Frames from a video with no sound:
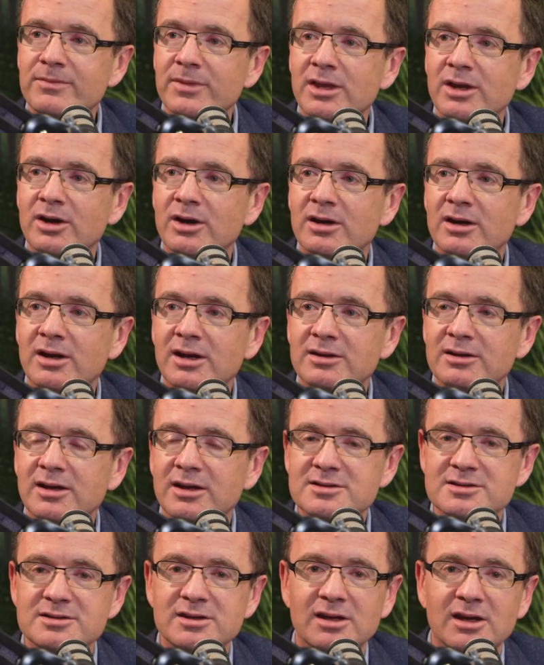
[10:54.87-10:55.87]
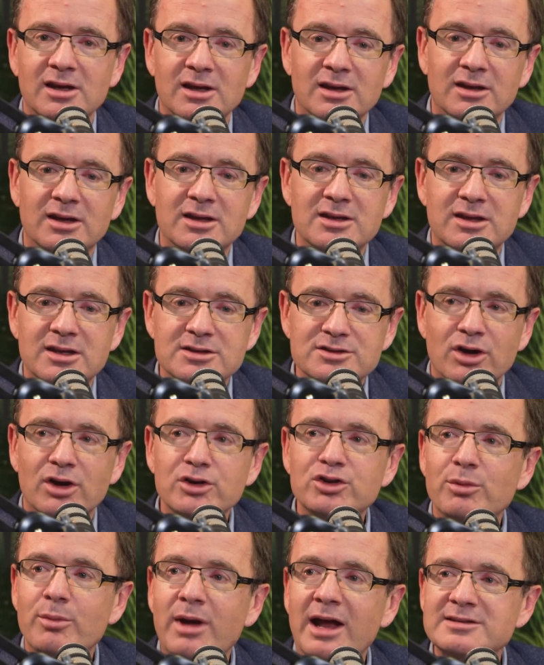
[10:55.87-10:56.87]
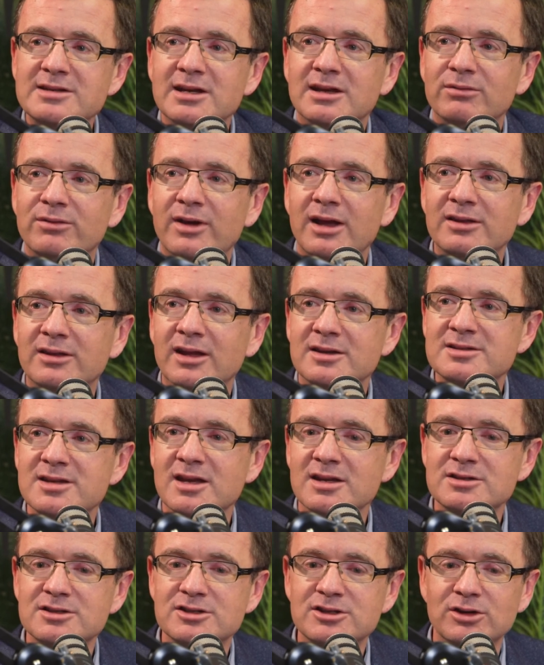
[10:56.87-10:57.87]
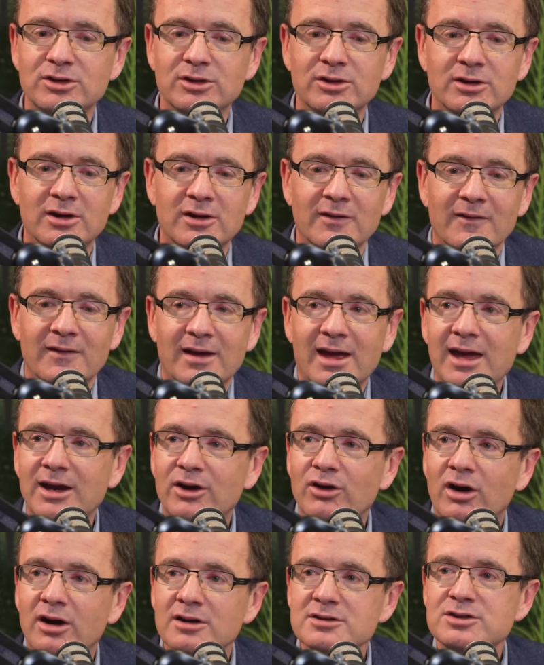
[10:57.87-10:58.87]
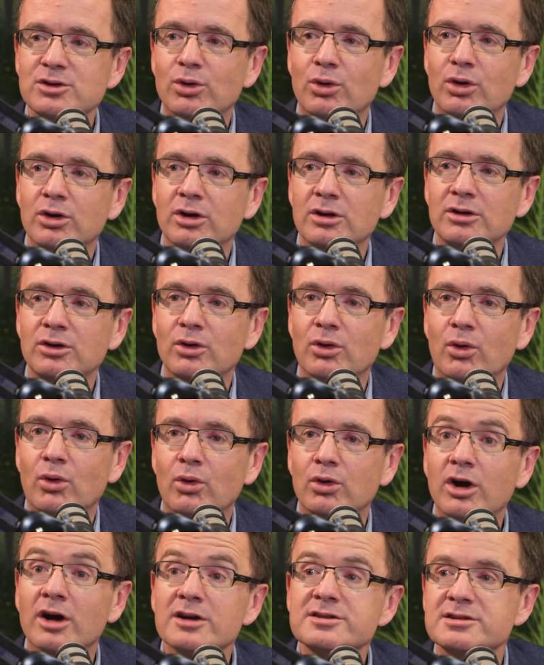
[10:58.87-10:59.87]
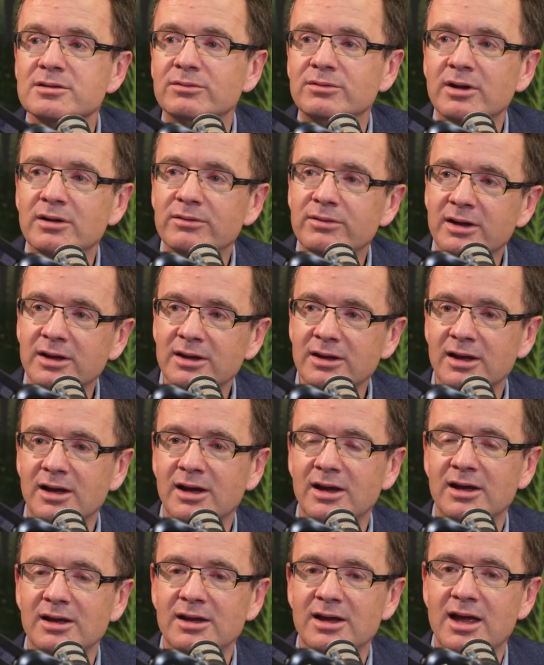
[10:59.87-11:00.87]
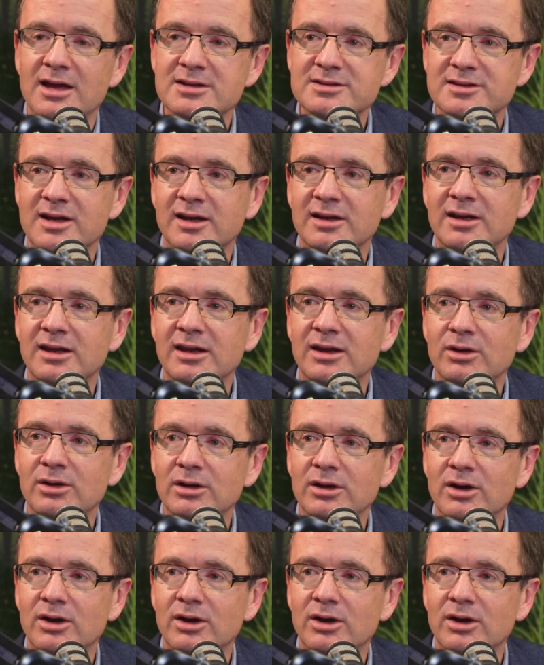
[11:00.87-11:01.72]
There's no dramatic event that says to you, "Hey, Grant, your cost of living has suddenly,